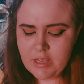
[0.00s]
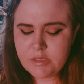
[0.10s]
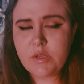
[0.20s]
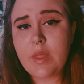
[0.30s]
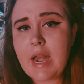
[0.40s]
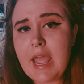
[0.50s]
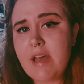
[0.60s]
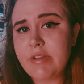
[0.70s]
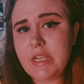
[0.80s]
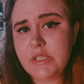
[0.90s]
so that I
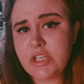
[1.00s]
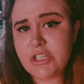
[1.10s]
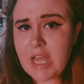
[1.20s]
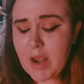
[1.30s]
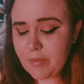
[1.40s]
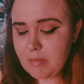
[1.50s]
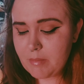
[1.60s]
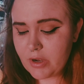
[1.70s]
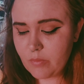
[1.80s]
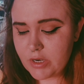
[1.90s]
have an easier time
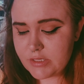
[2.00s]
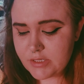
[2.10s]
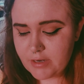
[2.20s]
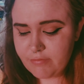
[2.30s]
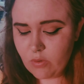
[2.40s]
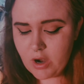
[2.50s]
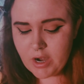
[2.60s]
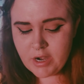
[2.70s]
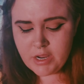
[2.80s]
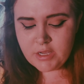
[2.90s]
remembering what it stood
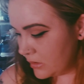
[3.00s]
for.